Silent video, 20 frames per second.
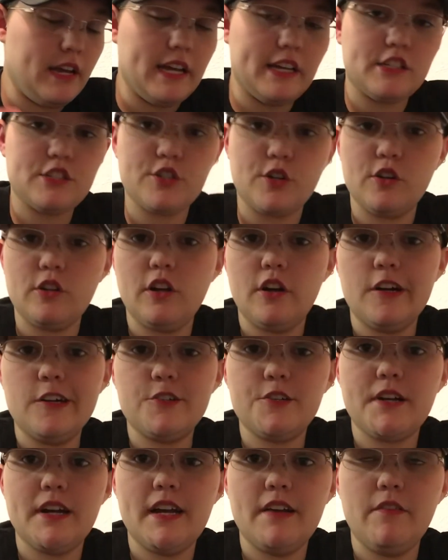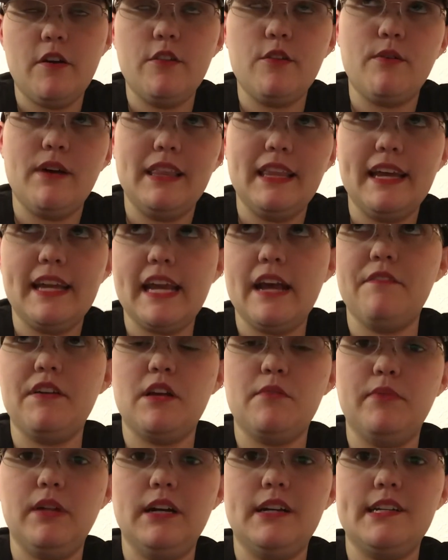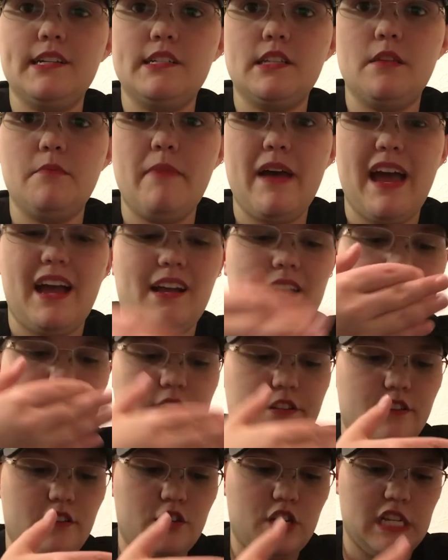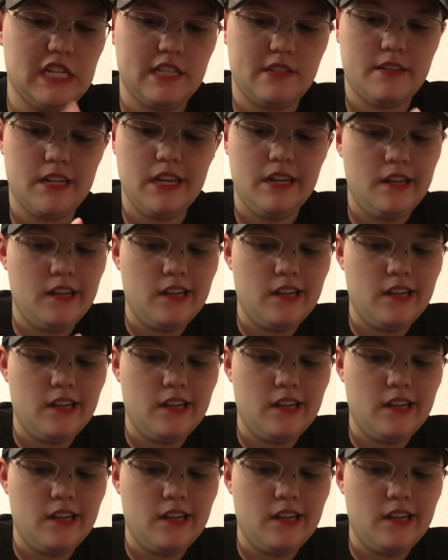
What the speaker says: external hard drive, although I like having it plugged into the back because it just,